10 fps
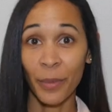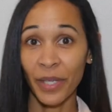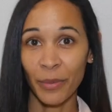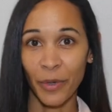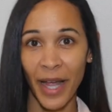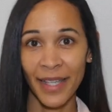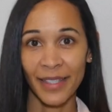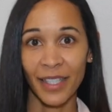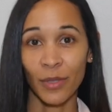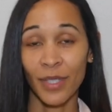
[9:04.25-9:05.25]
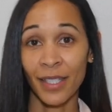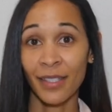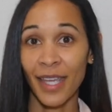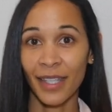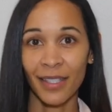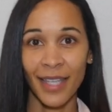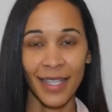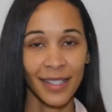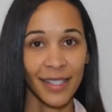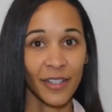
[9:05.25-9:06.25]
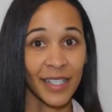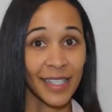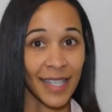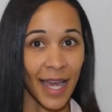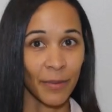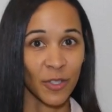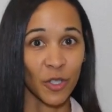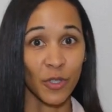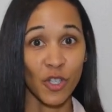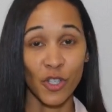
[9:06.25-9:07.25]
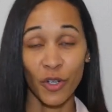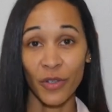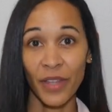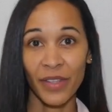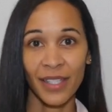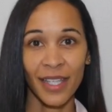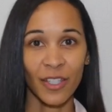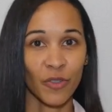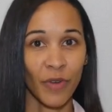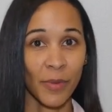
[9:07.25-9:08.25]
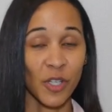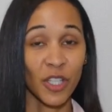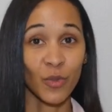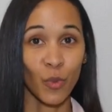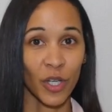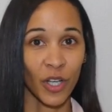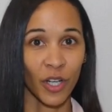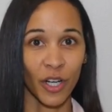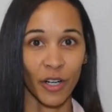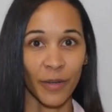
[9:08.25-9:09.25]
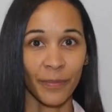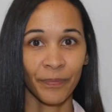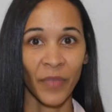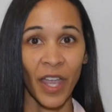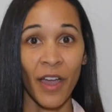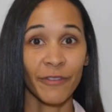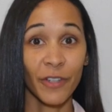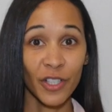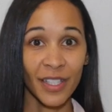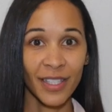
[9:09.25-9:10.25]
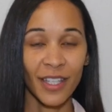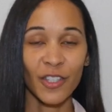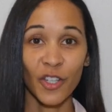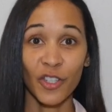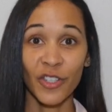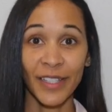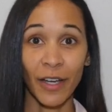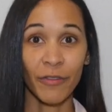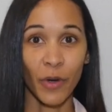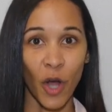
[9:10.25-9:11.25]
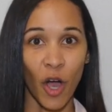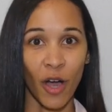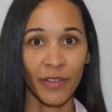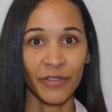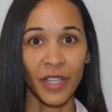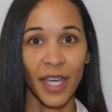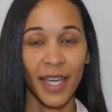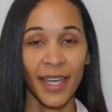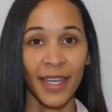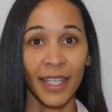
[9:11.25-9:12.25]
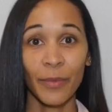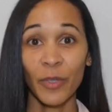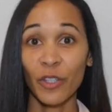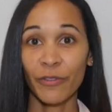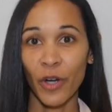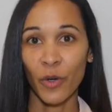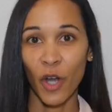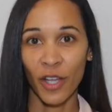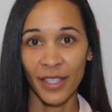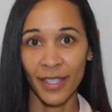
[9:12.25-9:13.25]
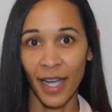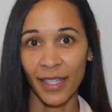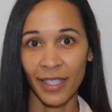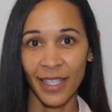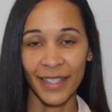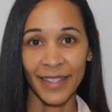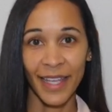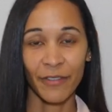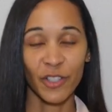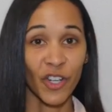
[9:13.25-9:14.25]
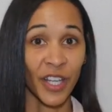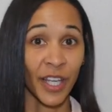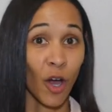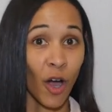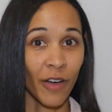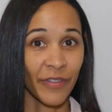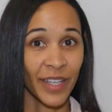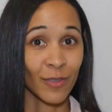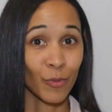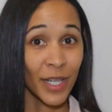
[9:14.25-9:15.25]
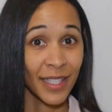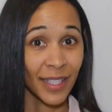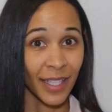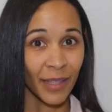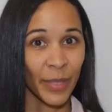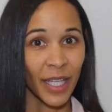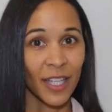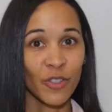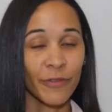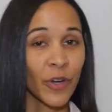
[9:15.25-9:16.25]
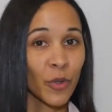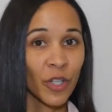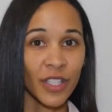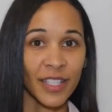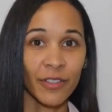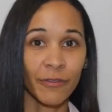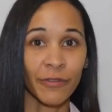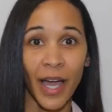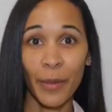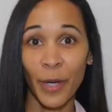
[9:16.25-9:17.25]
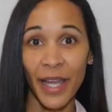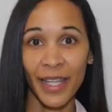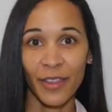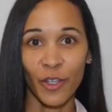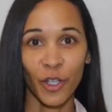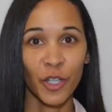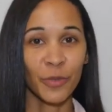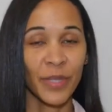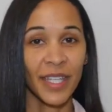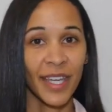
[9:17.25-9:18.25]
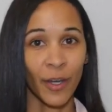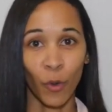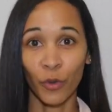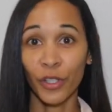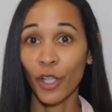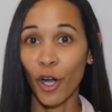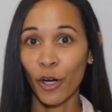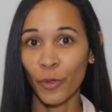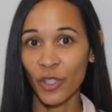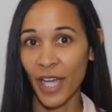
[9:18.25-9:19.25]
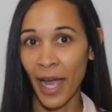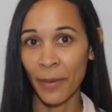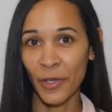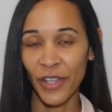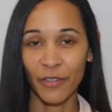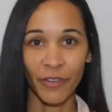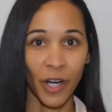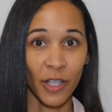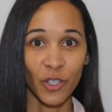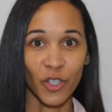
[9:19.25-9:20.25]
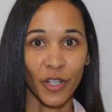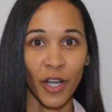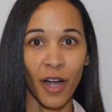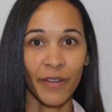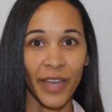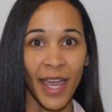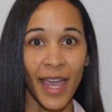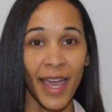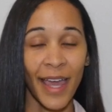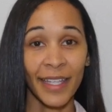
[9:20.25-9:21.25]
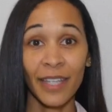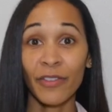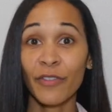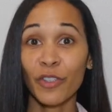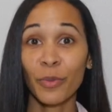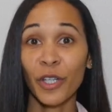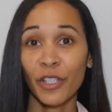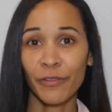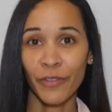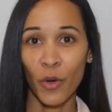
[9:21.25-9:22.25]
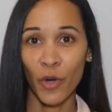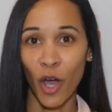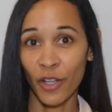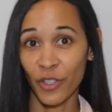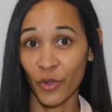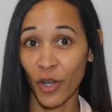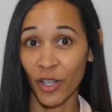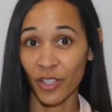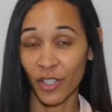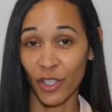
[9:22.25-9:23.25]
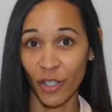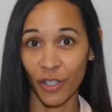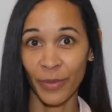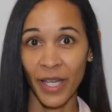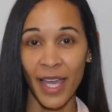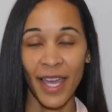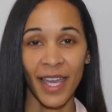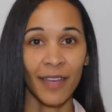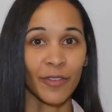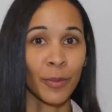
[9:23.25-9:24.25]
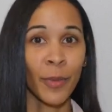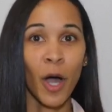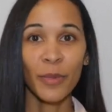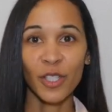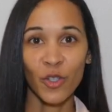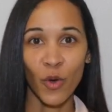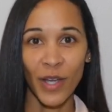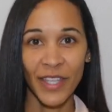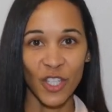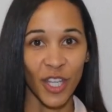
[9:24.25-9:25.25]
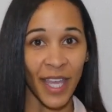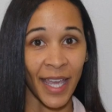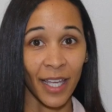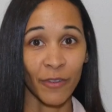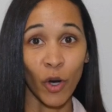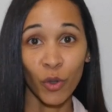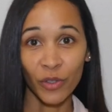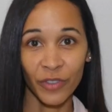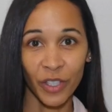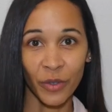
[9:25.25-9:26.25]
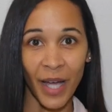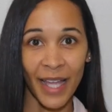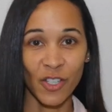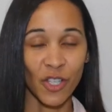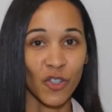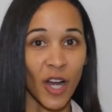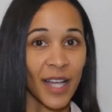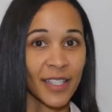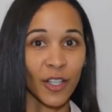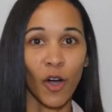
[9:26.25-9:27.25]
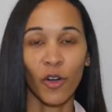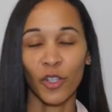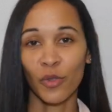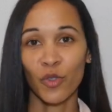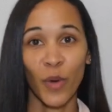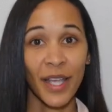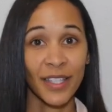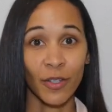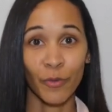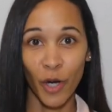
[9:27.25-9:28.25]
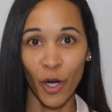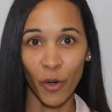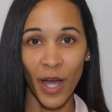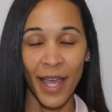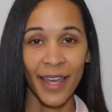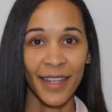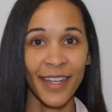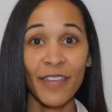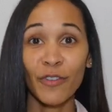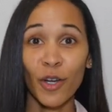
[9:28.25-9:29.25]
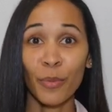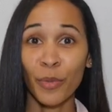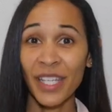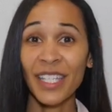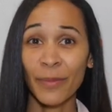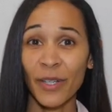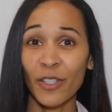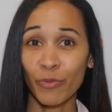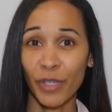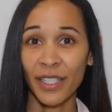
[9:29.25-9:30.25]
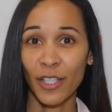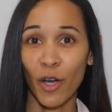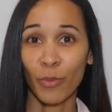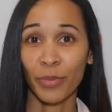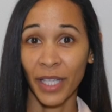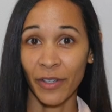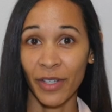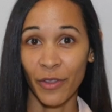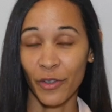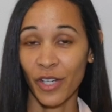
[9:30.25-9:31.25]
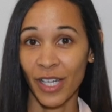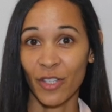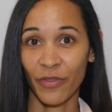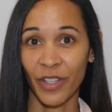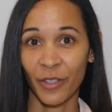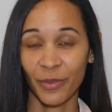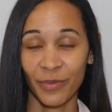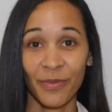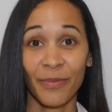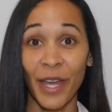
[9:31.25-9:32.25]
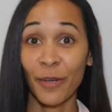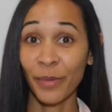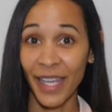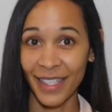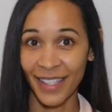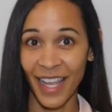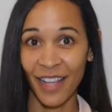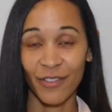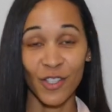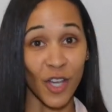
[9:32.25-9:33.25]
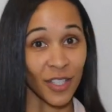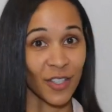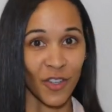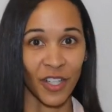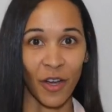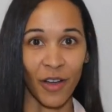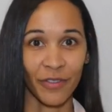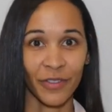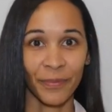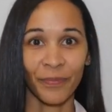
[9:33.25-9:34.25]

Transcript: be impressed that you didn't take the necessary steps to ensure that these interruptions wouldn't occur. First, turn your cell phone off. Keeping your phone on silent instead of turning it off is risky because your phone could still vibrate, there could be an old alarm or timer that you forgot to turn off, and even if you put your phone on Do Not Disturb, if your mom is annoyed that she can't get a hold of you and she tries to call you twice in a row, now you've got a Britney Spears ringtone blaring through your interview. Better play it safe, just turn it off.